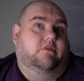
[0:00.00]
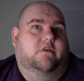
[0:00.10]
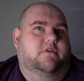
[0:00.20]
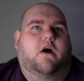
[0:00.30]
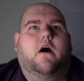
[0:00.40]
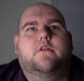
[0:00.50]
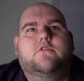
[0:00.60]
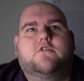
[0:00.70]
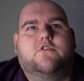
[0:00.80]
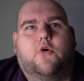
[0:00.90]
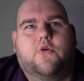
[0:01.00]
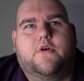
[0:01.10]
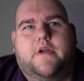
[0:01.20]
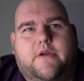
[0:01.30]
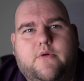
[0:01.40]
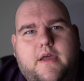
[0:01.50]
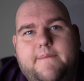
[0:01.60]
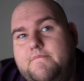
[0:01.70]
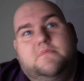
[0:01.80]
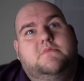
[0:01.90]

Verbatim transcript: some non-story, right?